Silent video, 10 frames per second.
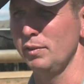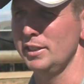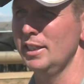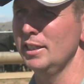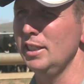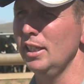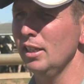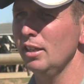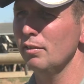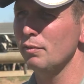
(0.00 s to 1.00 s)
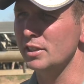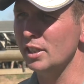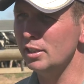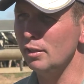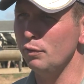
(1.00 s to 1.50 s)
fertility.
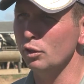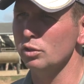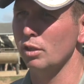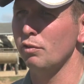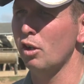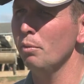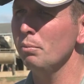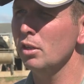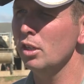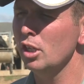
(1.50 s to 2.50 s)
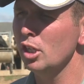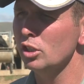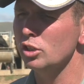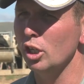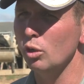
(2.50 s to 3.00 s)
Fertility fuels our farm.
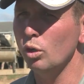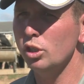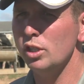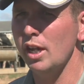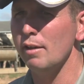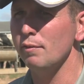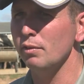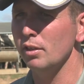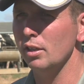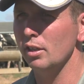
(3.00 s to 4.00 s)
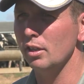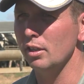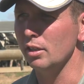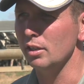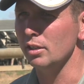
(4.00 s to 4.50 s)
So in order to have
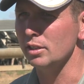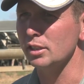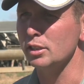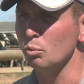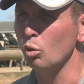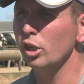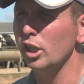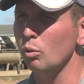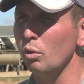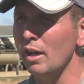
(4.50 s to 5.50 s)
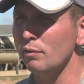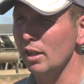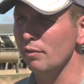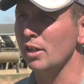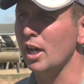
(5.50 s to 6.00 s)
the system working, we have
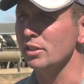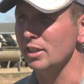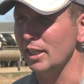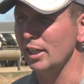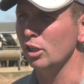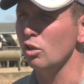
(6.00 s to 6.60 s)
to have cows that get in